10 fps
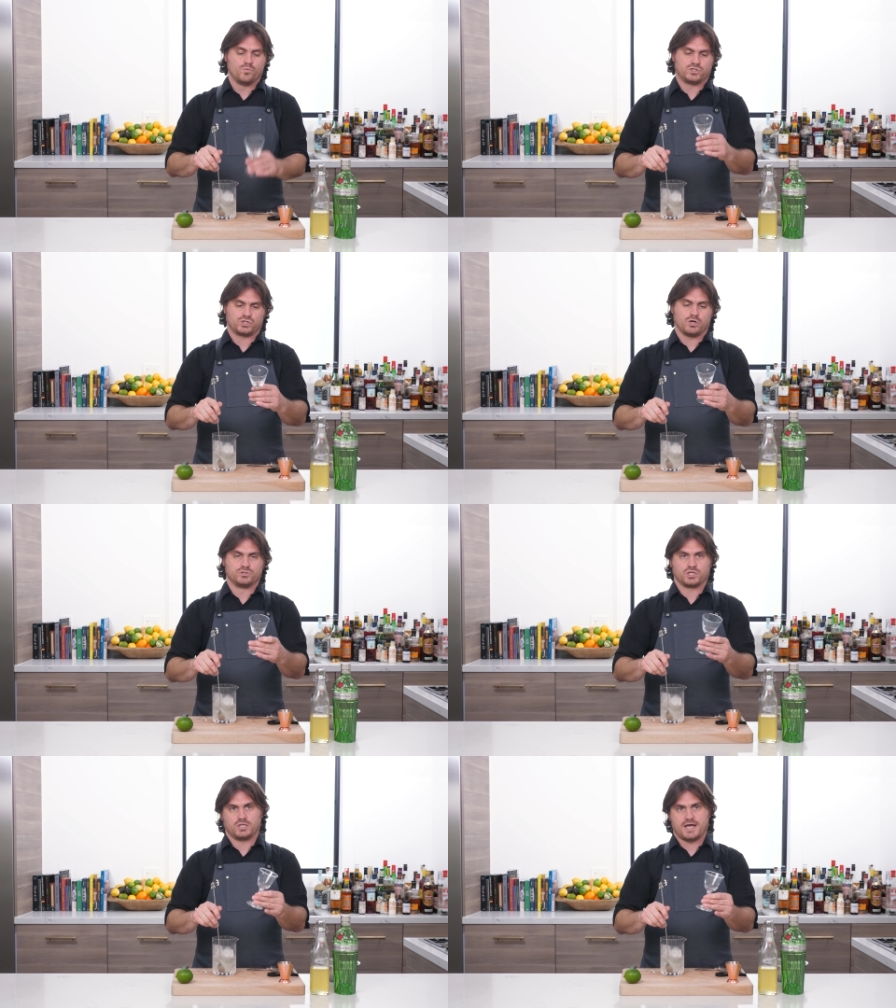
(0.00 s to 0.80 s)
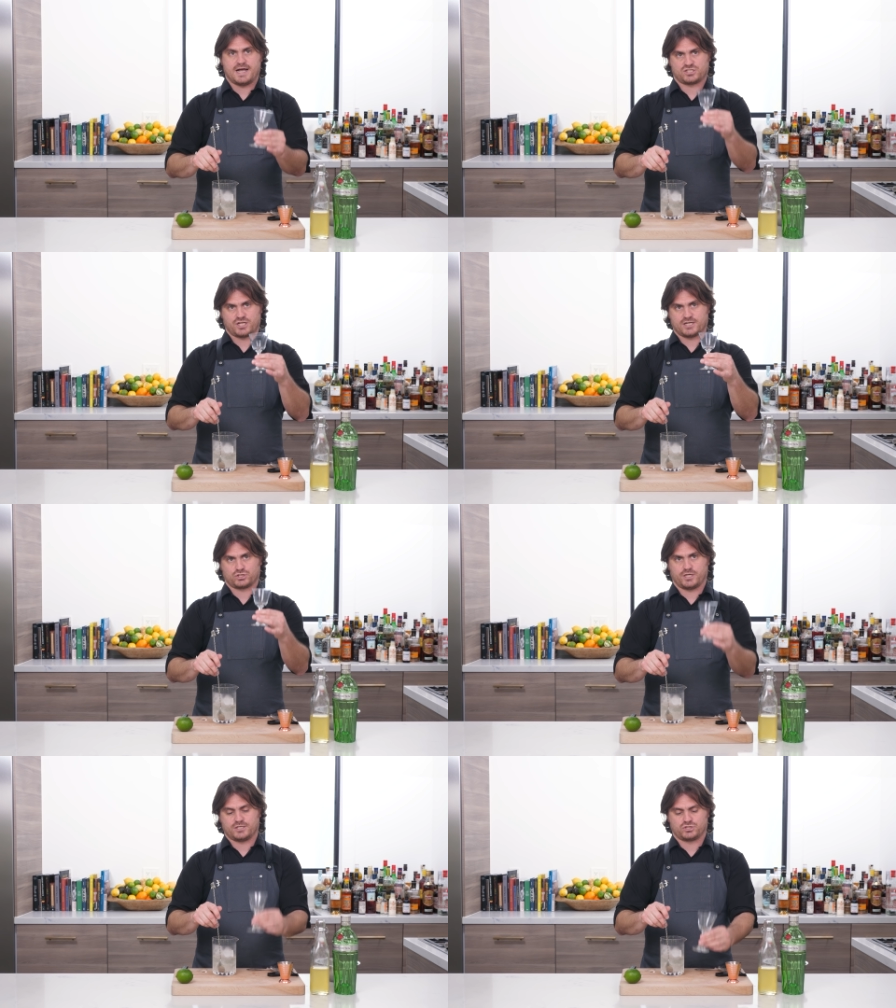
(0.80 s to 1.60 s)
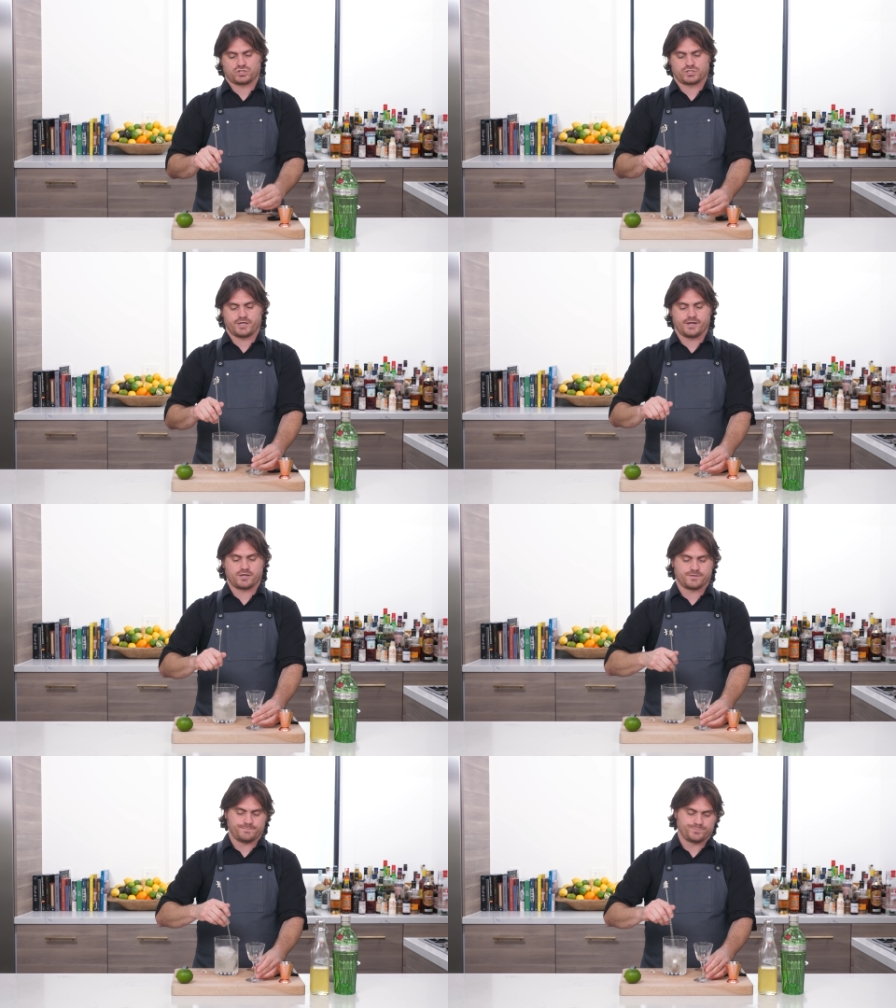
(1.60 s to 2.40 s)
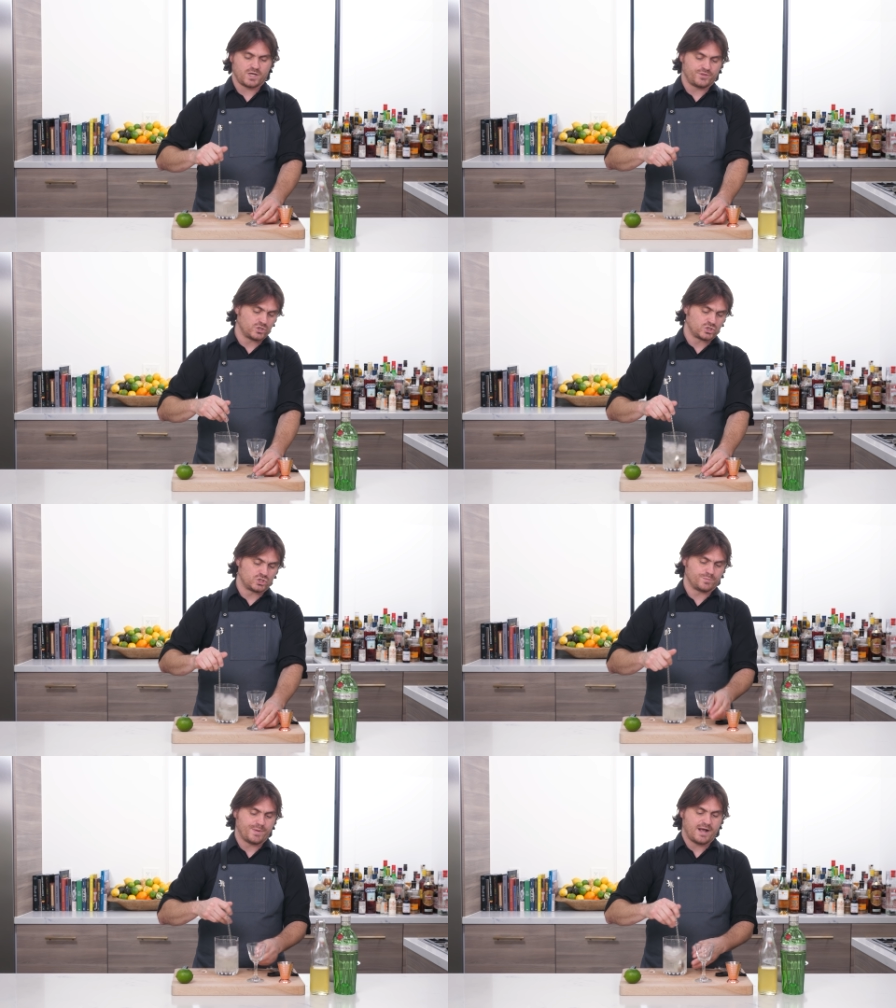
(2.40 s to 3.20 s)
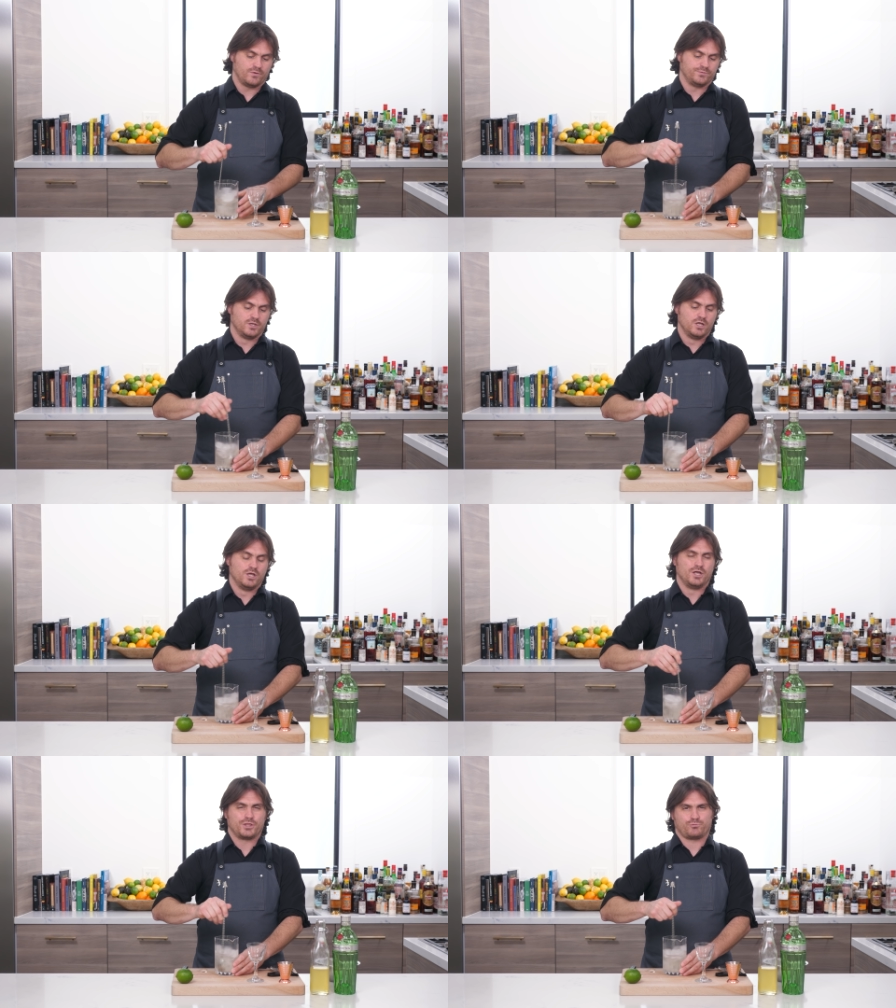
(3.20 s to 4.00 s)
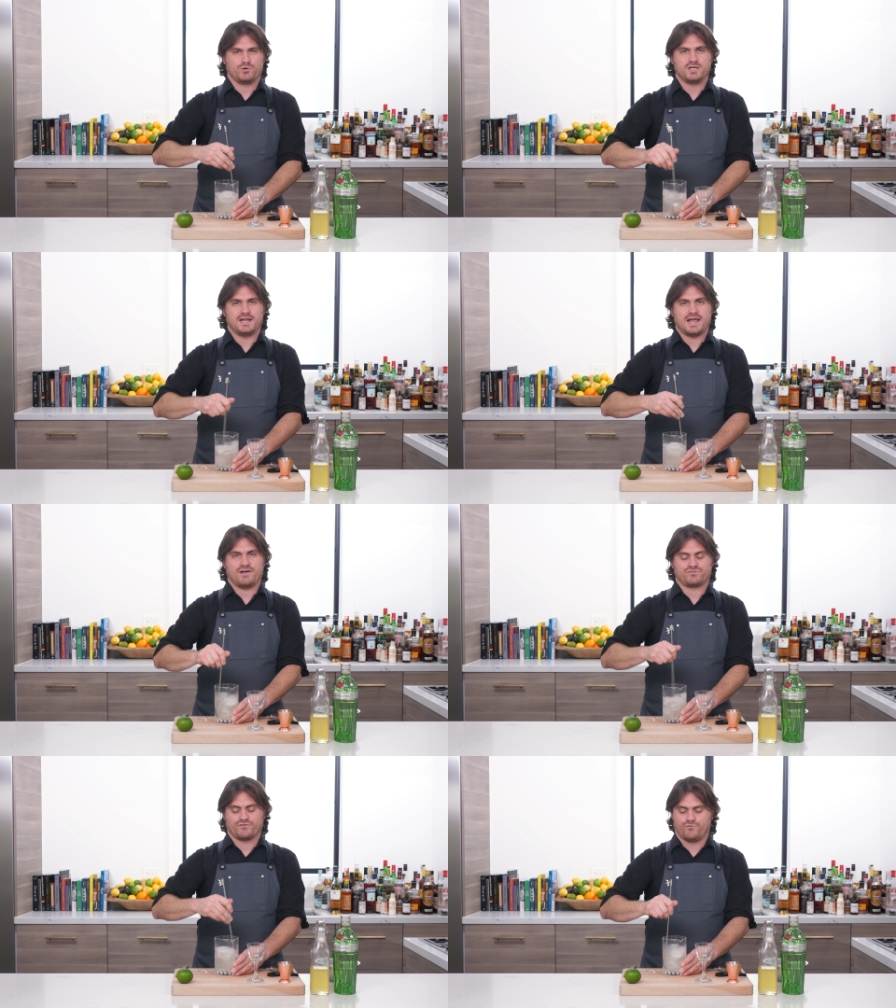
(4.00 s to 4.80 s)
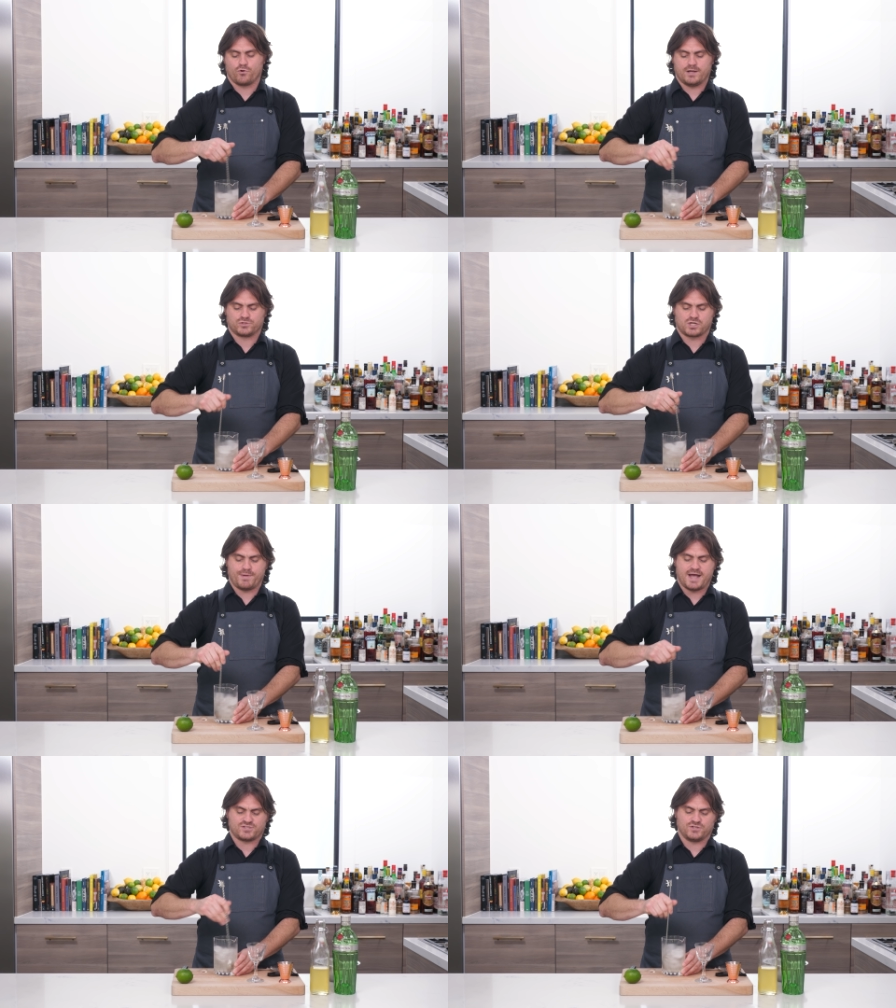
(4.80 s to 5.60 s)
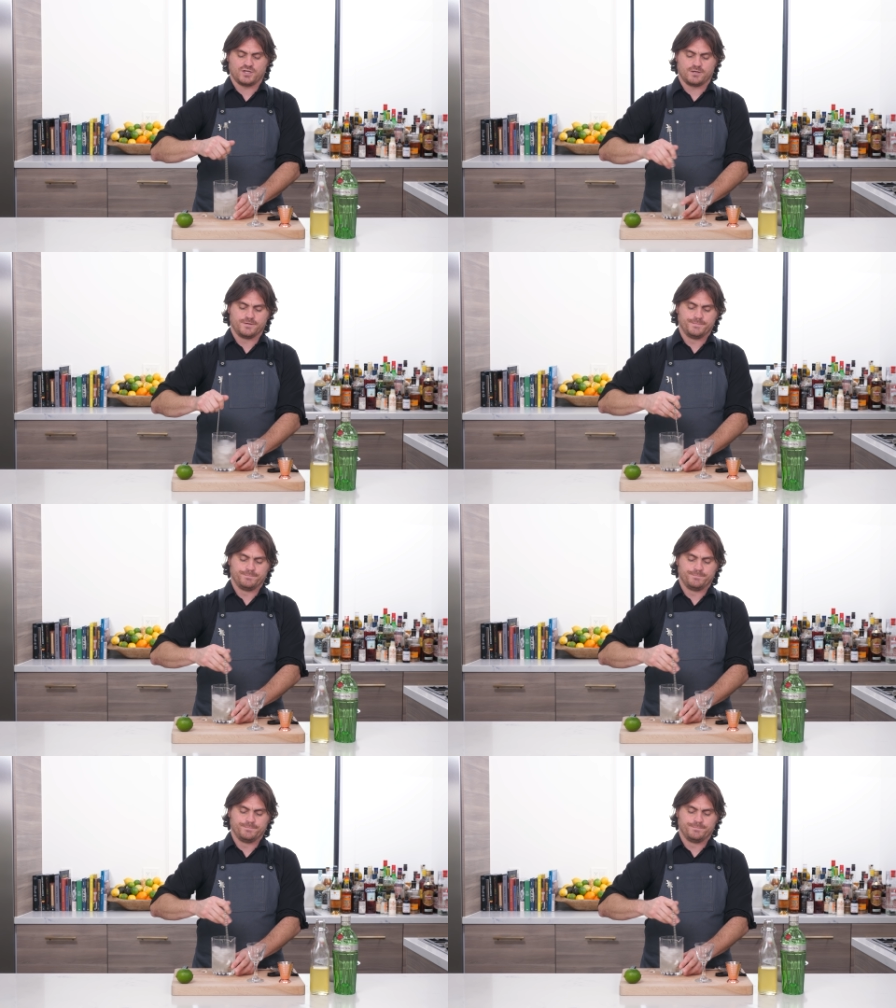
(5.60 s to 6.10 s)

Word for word: we chose a glass that actually has just like I think this is about three and a half to four ounce capacity,